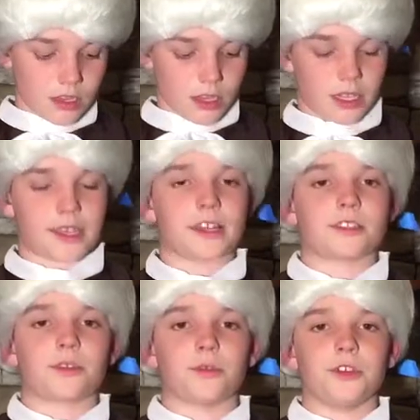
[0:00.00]
He
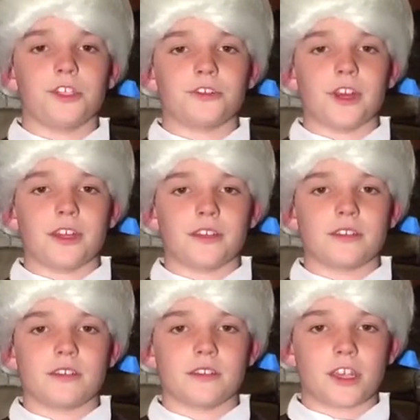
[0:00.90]
has 3
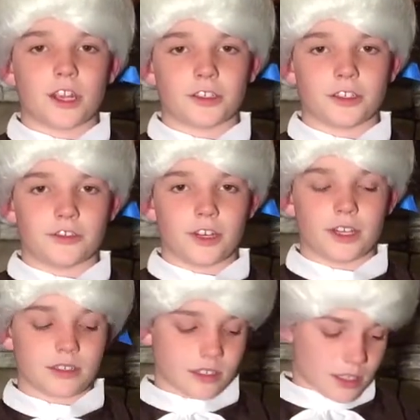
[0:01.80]
character
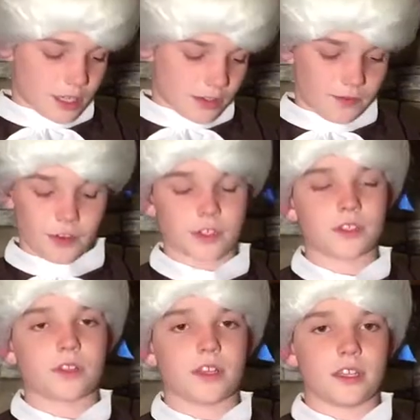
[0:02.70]
traits. His
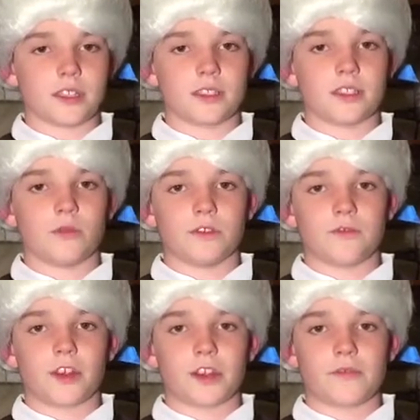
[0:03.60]
first is he was
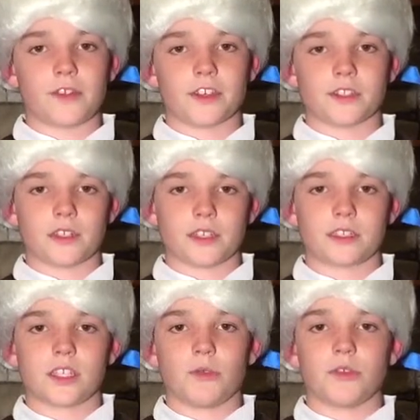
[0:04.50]
very
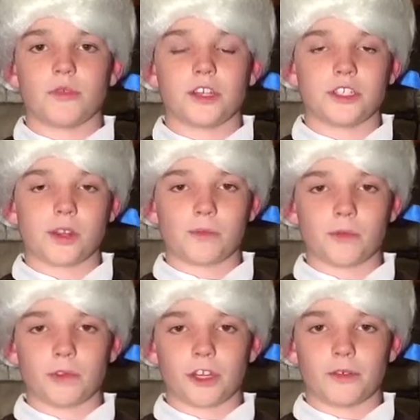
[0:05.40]
adventurous. He would run, jump,
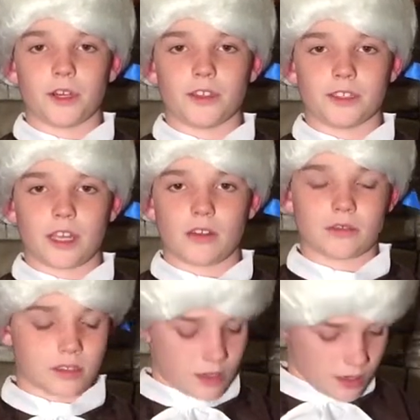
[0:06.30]
and play around his
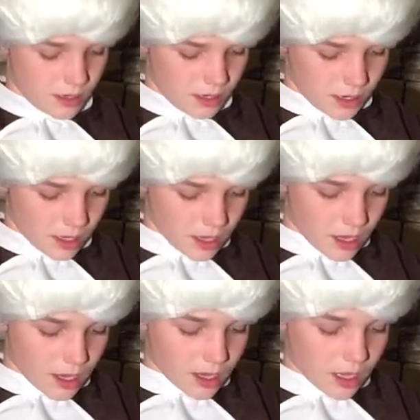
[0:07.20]
house.
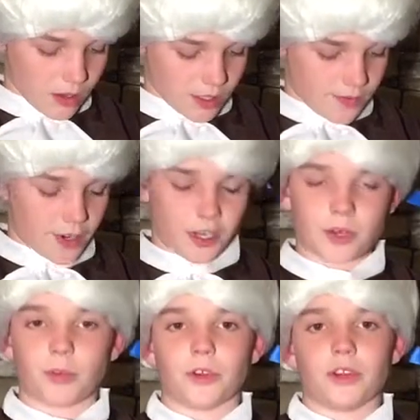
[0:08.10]
He was a very
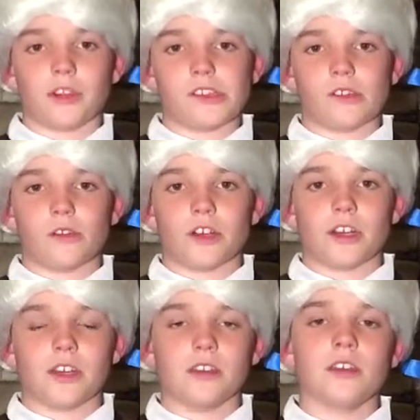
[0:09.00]
brilliant lawyer
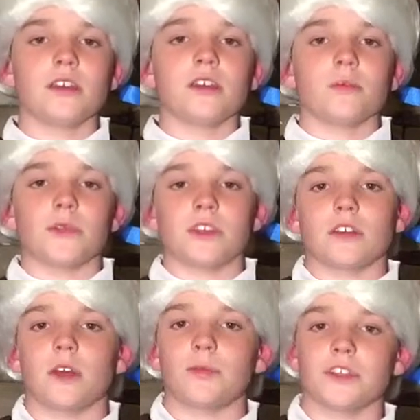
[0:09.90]
and
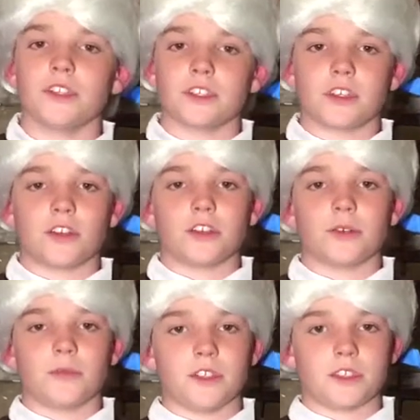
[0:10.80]
apprenticed under
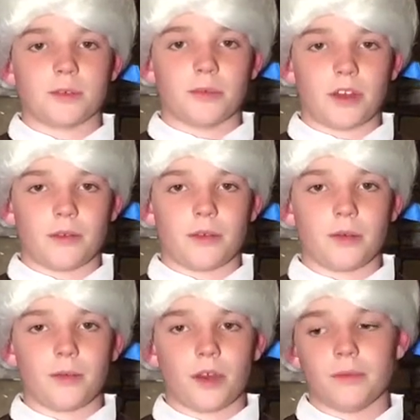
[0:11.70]
Mr.
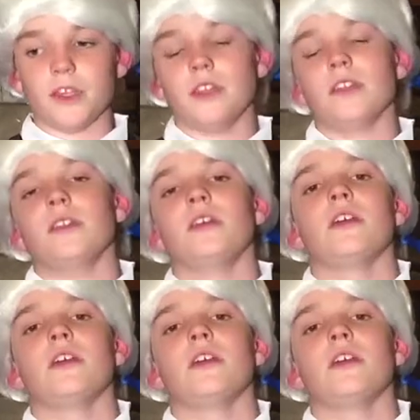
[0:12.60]
Putnam and